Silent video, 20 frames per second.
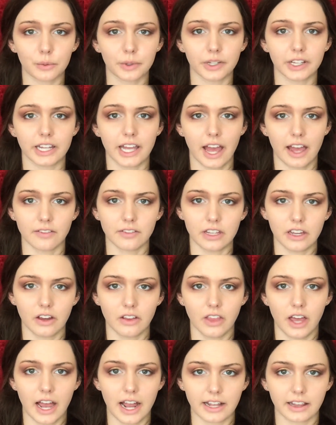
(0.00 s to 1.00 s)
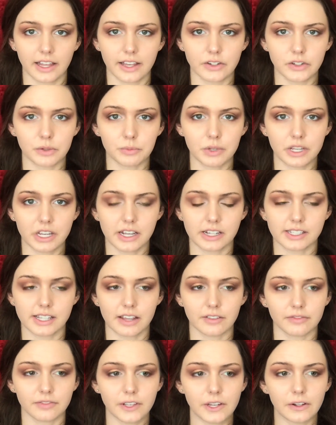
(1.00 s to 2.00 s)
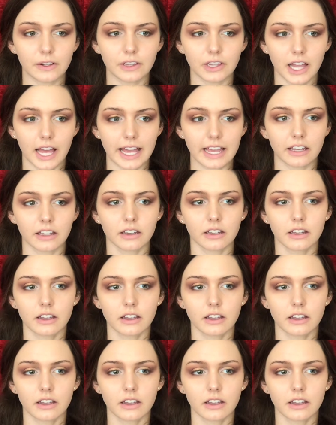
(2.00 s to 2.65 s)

really heavy on the eyeliner because I feel like